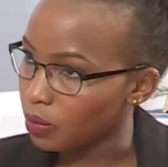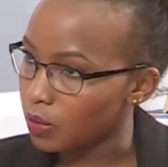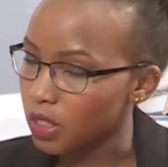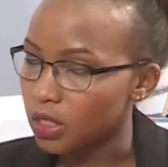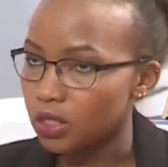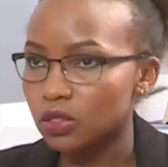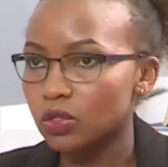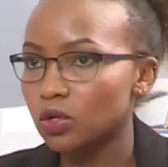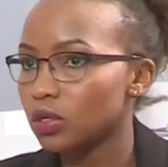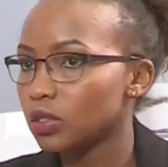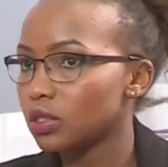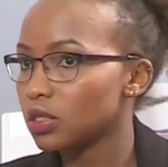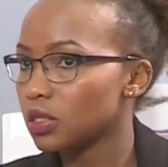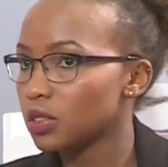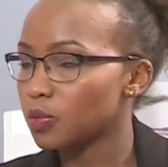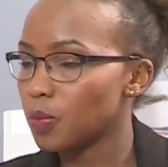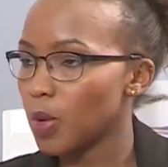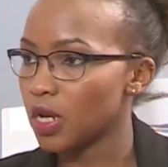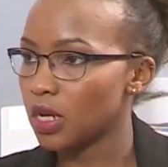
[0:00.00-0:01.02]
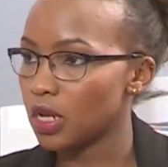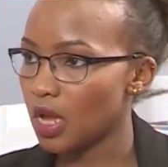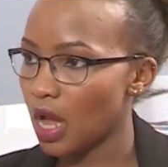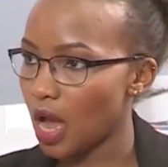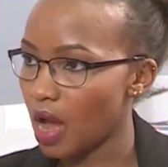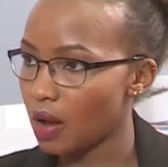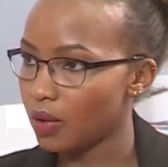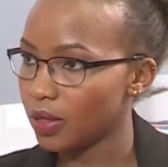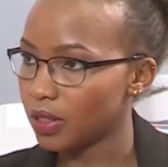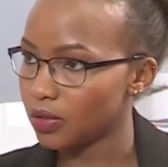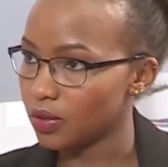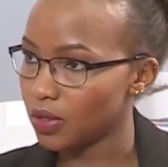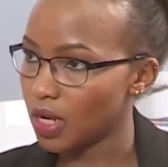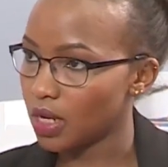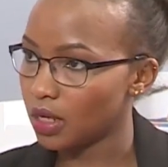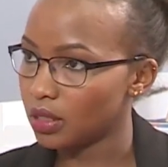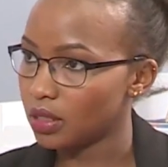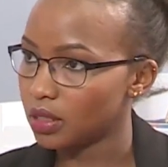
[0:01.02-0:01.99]
it. It's not spending hours on
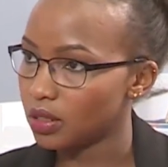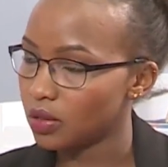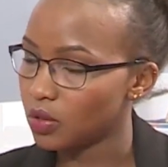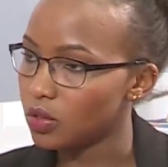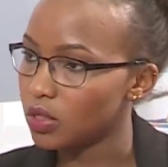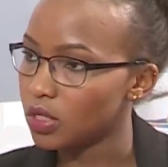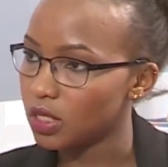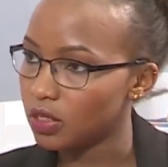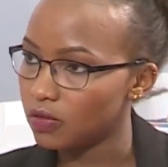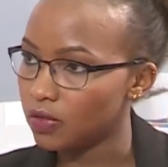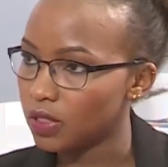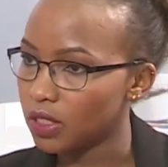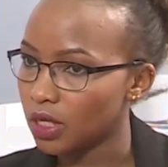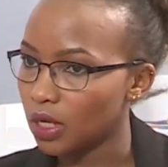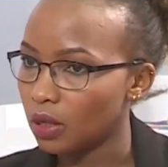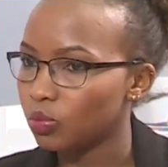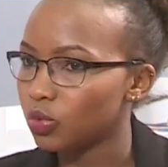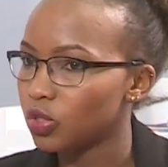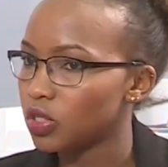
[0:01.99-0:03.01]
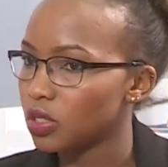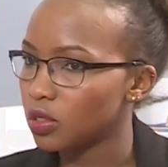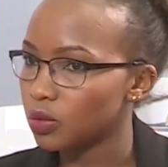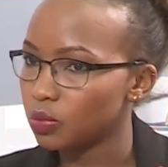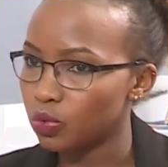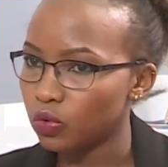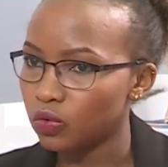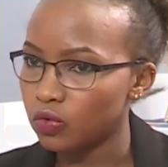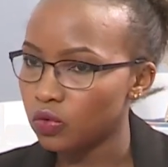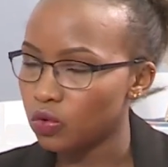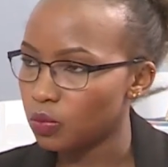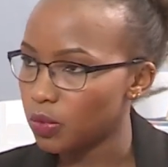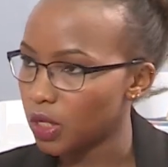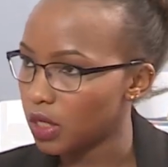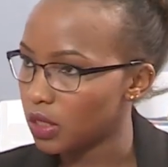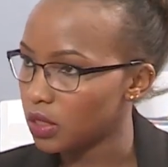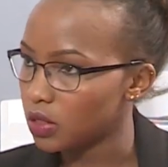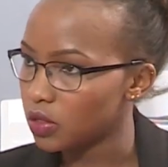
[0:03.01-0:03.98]
end on TV time, which just proves to be a
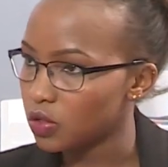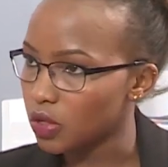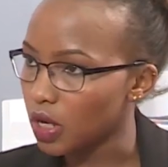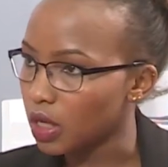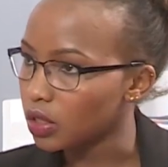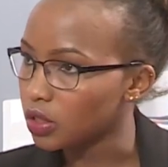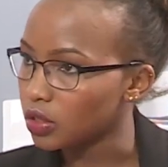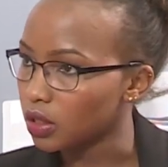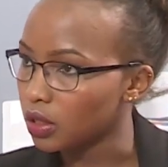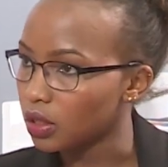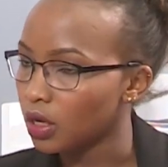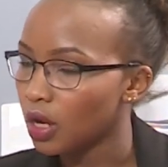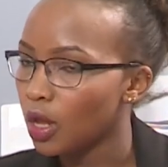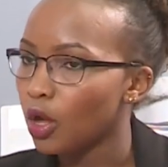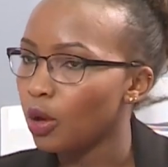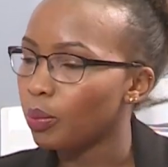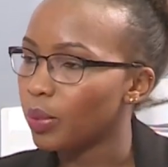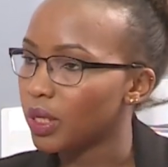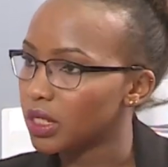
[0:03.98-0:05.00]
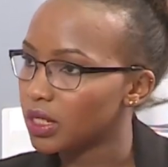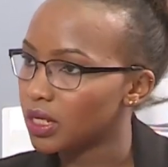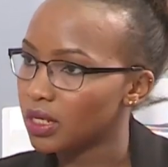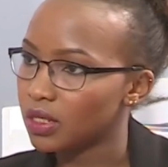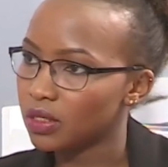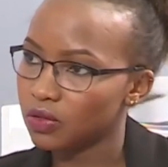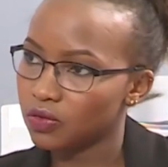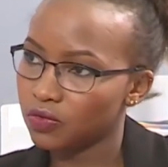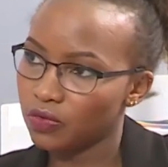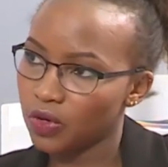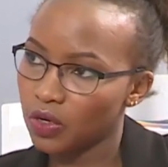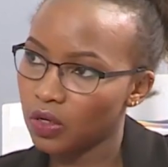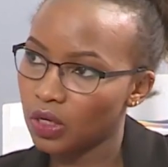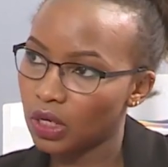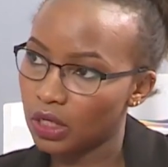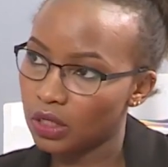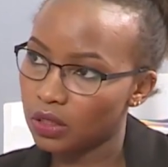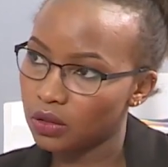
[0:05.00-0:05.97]
distraction, but does very
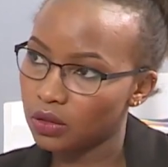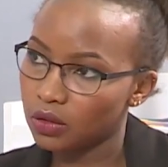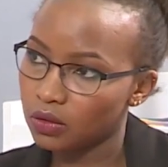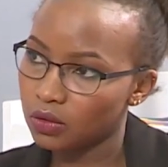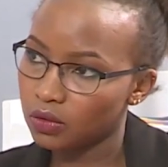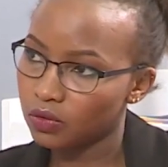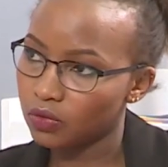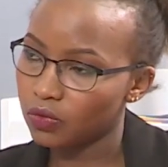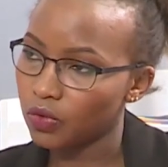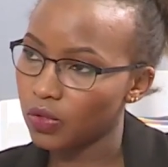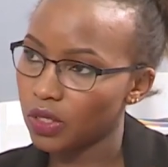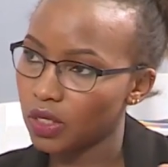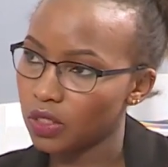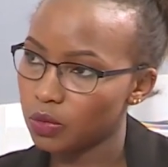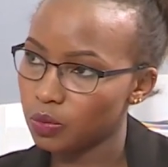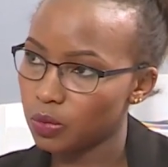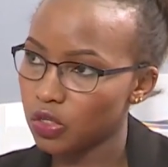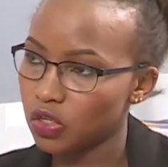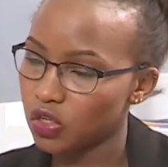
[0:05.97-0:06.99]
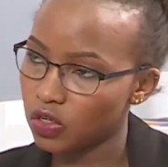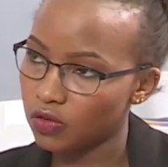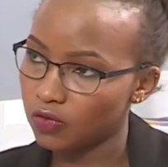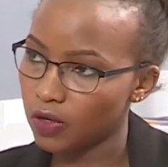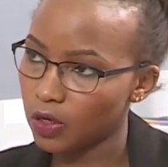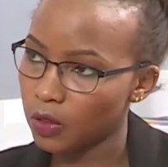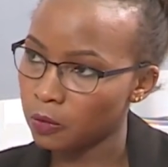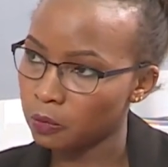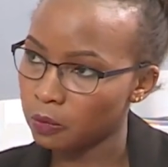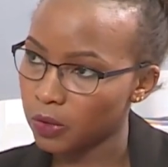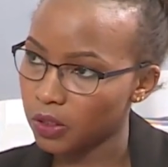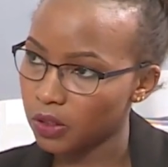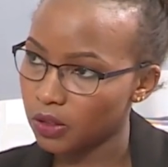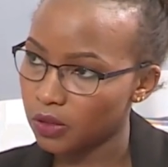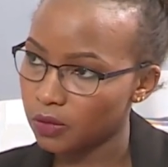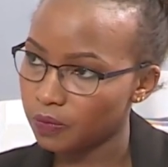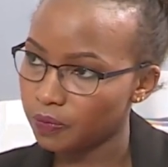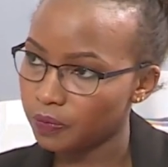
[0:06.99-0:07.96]
little for their speech development.
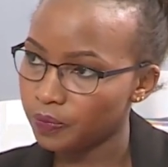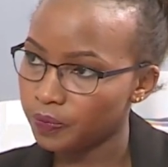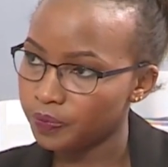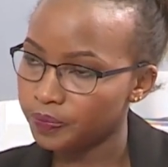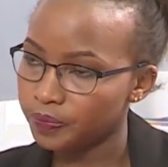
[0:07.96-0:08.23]
Right.